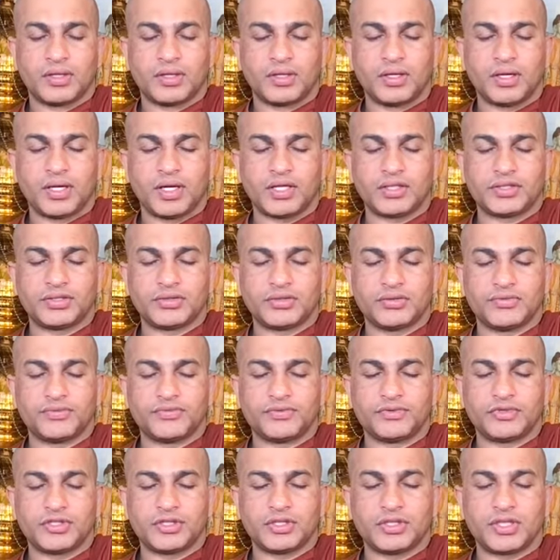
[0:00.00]
Relax your
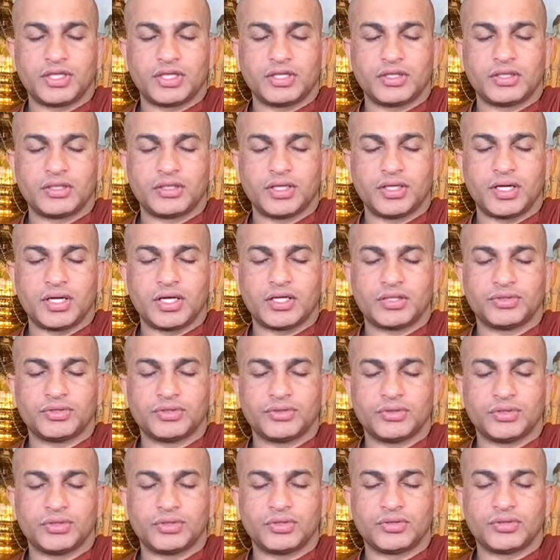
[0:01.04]
foot and relax
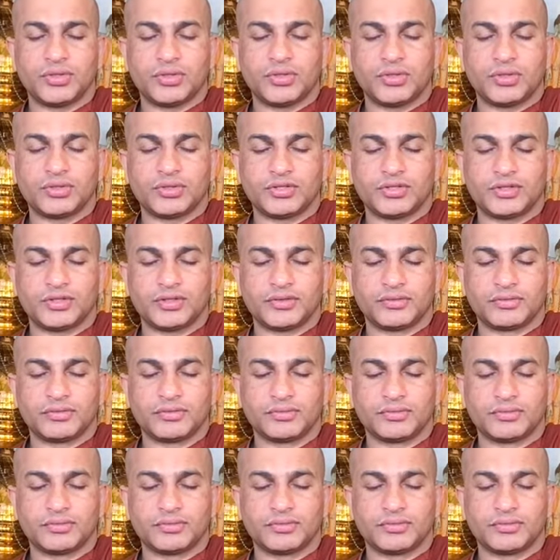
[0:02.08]
your toes.